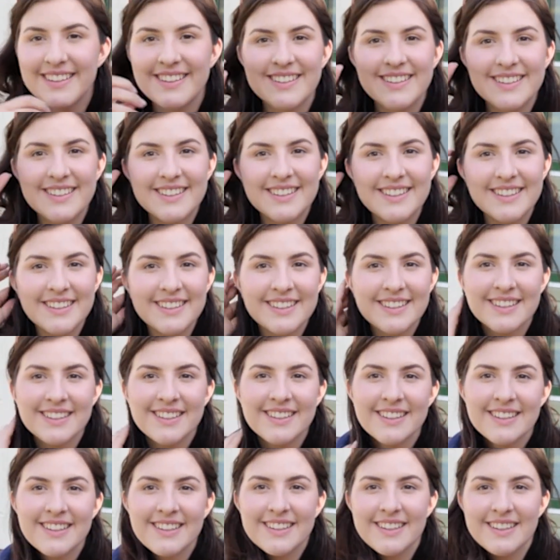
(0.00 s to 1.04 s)

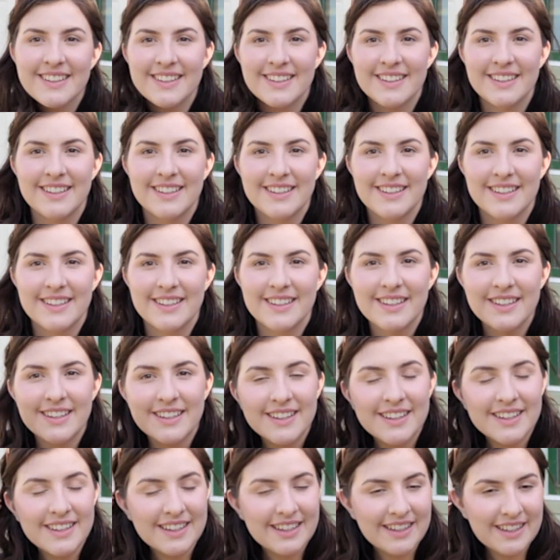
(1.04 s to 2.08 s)

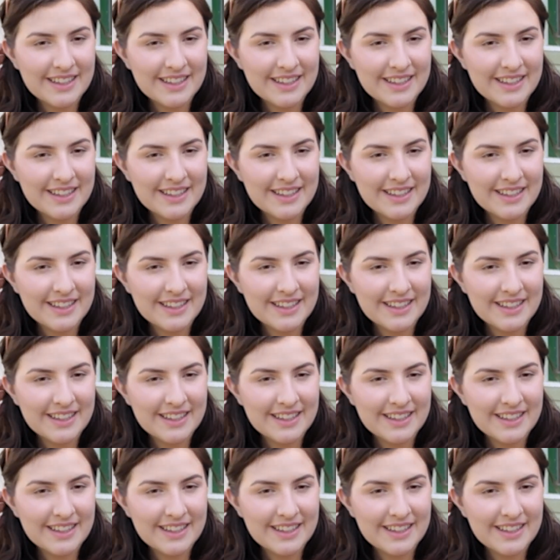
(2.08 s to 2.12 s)
[no speech]